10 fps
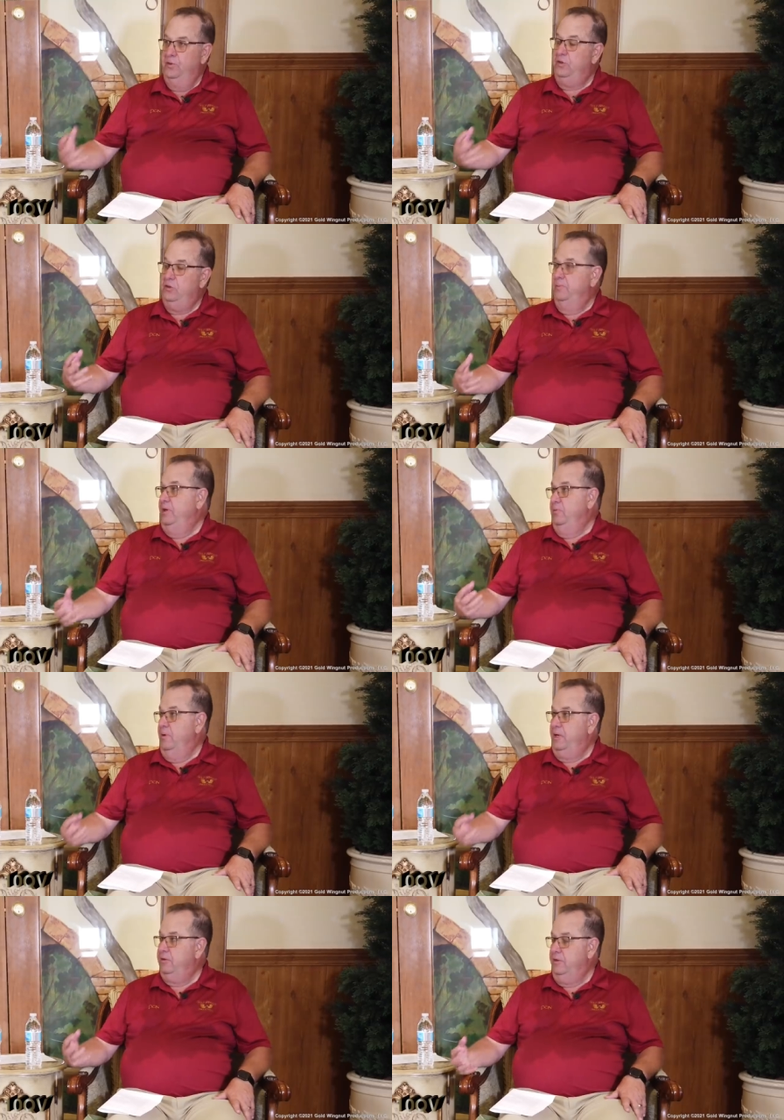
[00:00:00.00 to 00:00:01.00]
With so many
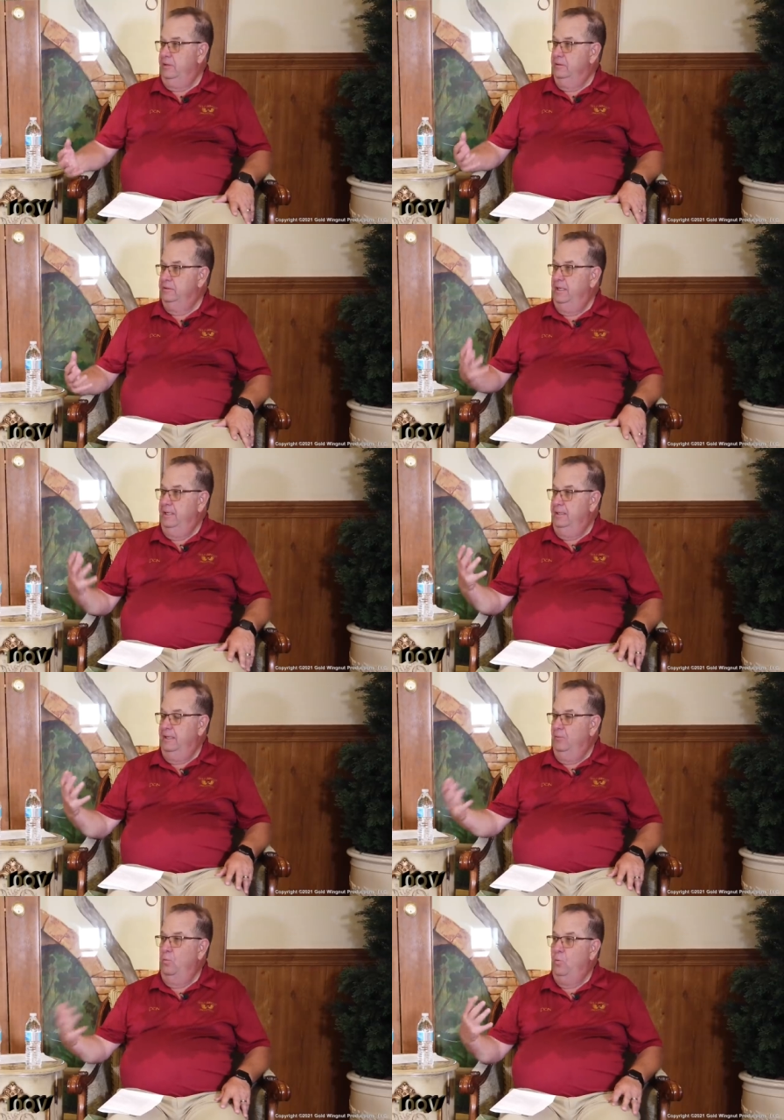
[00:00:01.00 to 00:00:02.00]
rec centers,
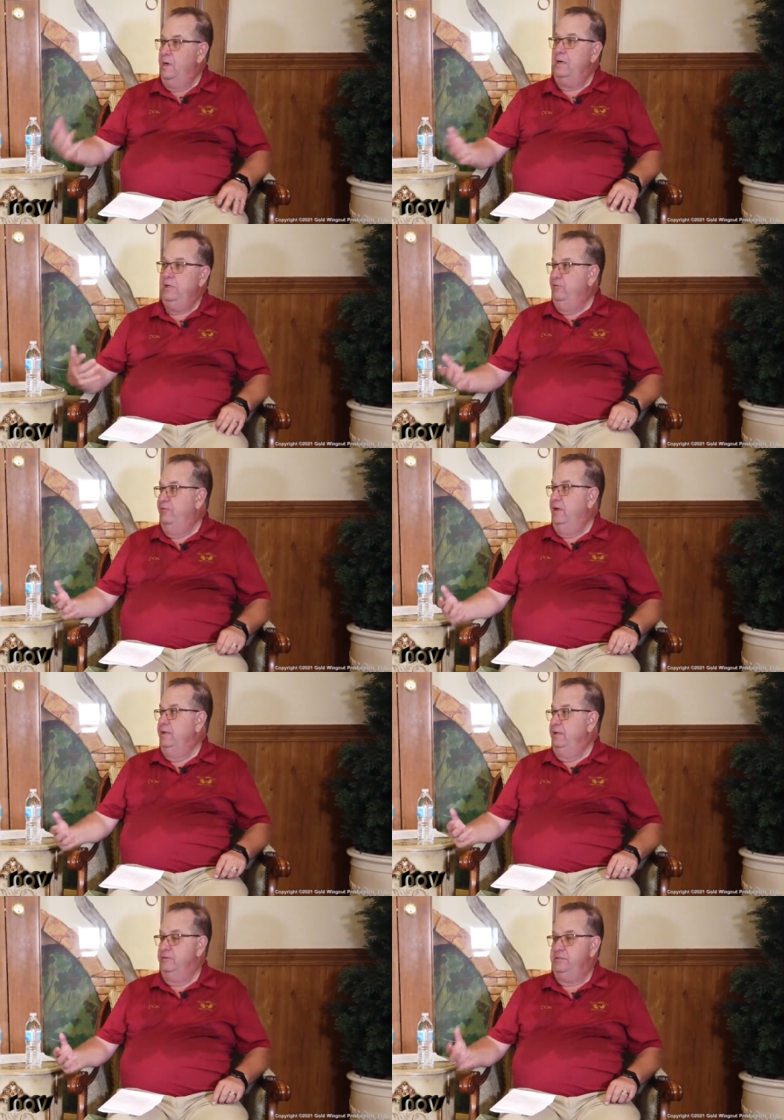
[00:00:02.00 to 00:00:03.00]
where are you
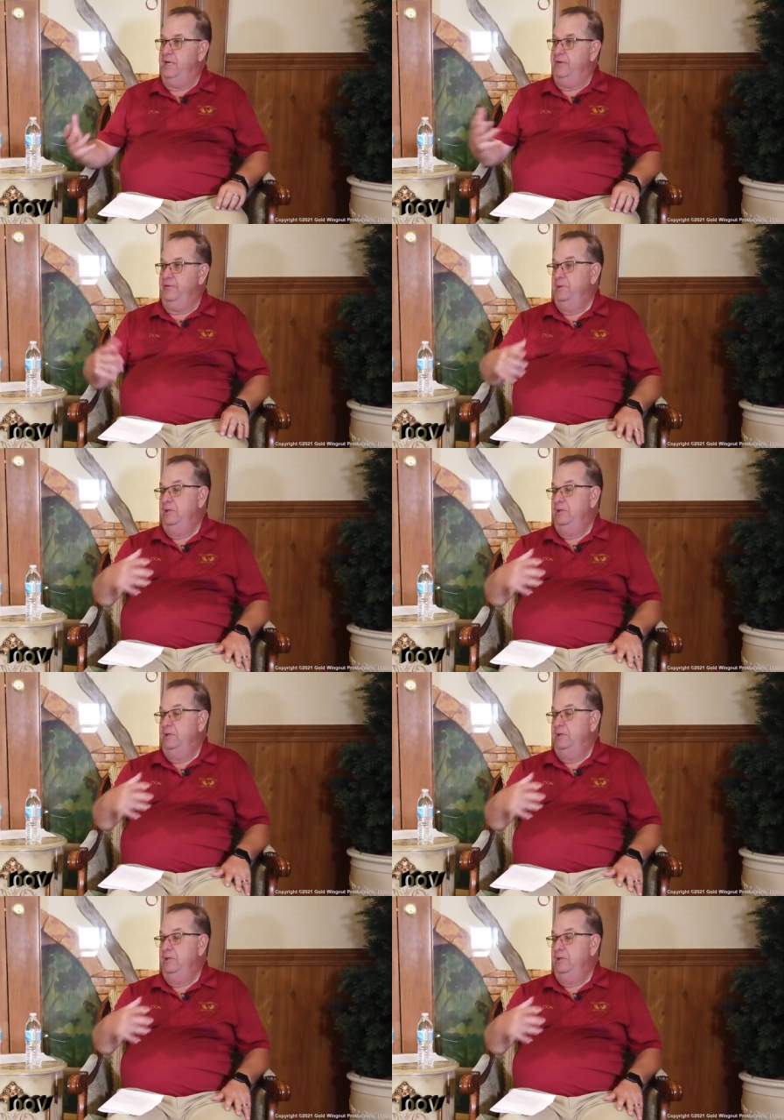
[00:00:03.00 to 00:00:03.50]
finding your staff?